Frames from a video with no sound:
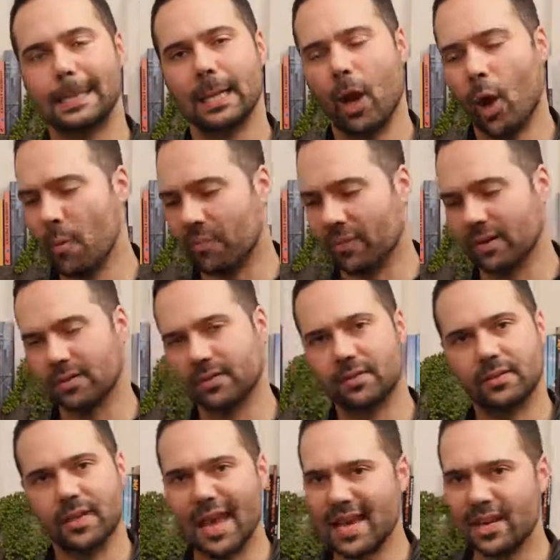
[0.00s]

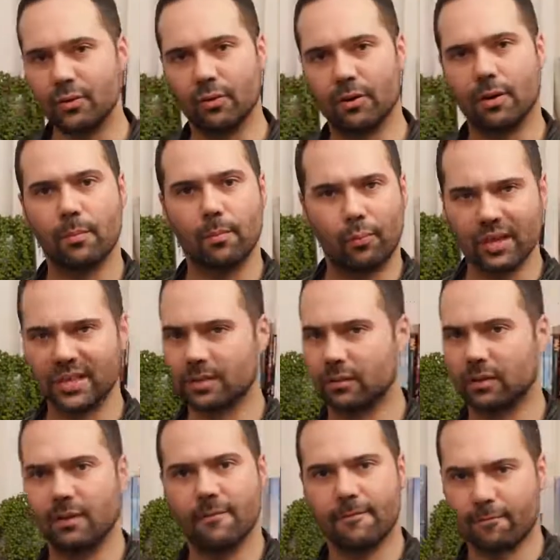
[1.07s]
Hopeless, ignorant,
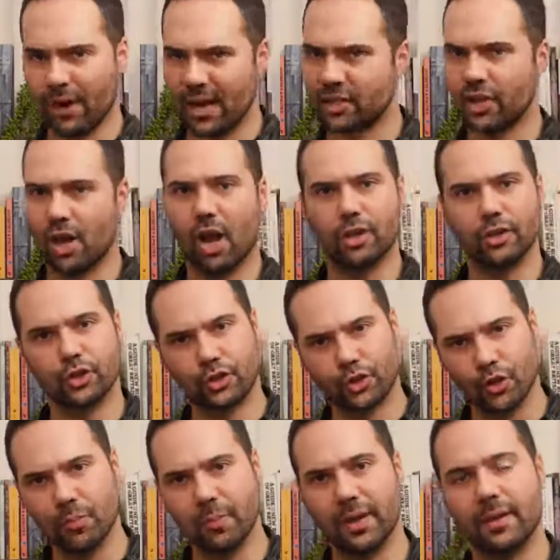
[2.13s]
brittle, fragile,
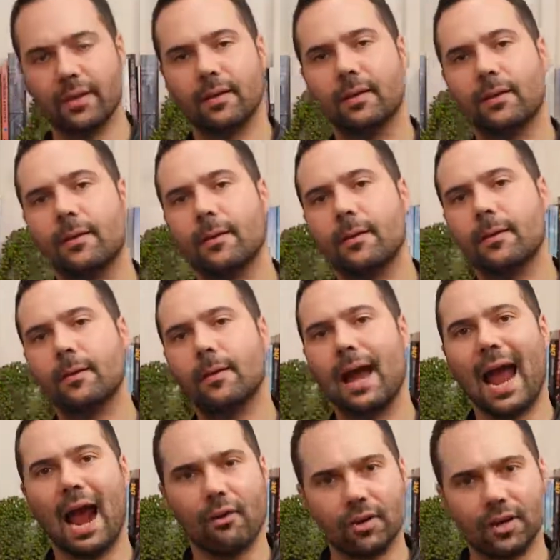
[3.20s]
stupid,
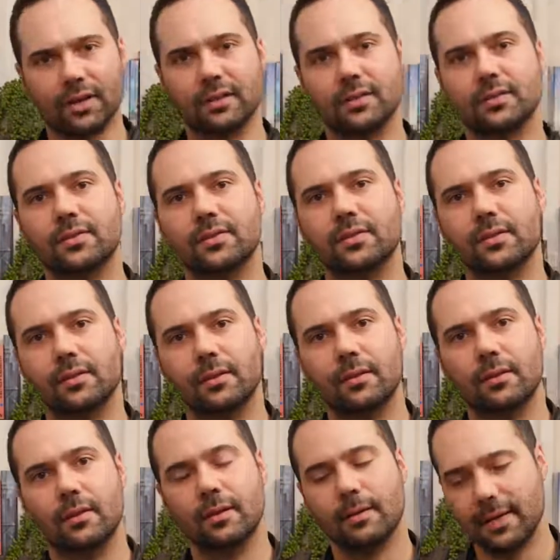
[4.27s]
arrogant.
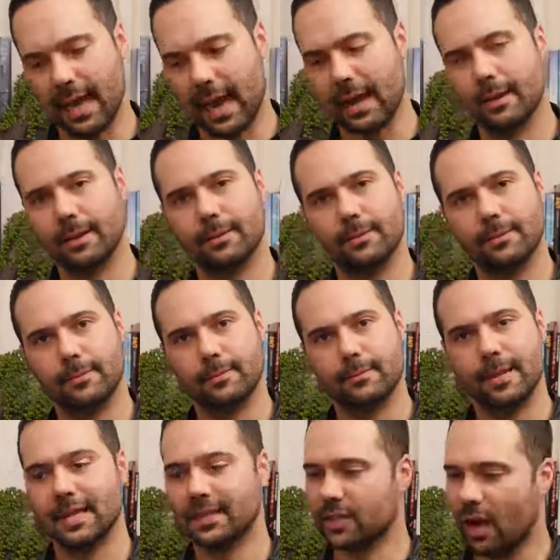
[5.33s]
Yeah.
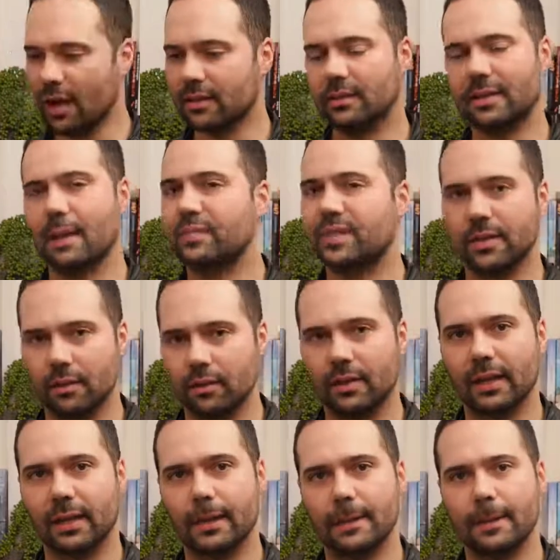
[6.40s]
Entitled,
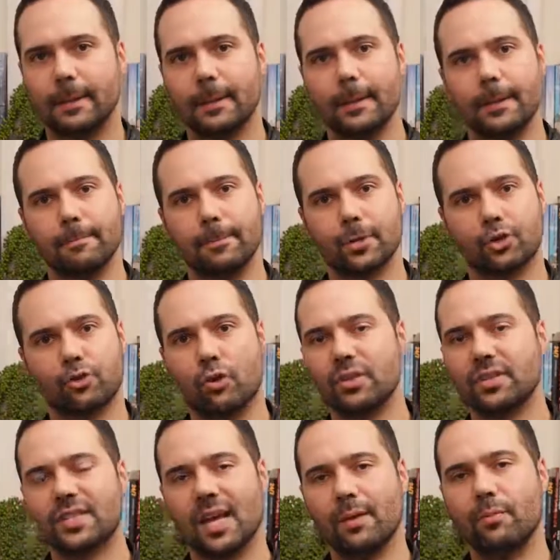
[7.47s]
absolutely. But strong and
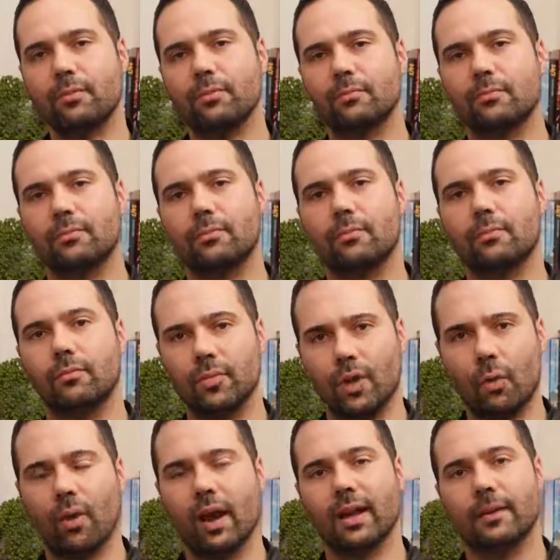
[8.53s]
stable?
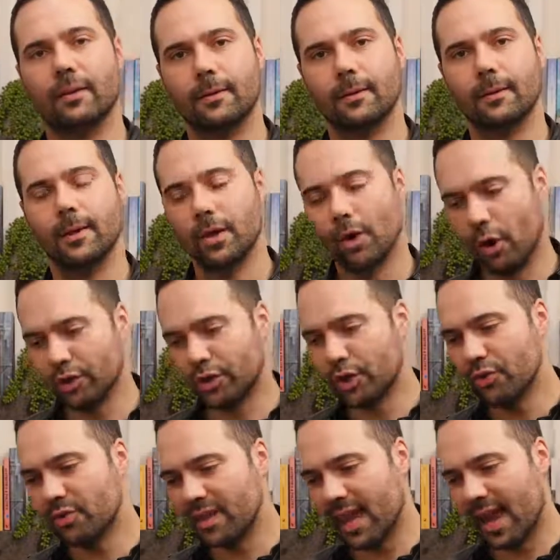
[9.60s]
No way. On
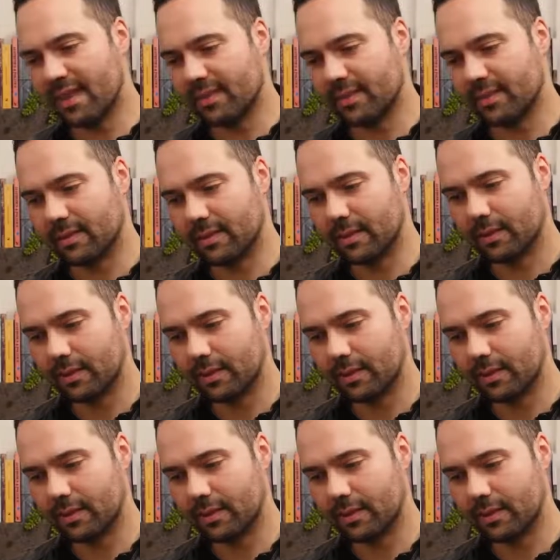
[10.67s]
June the 8th,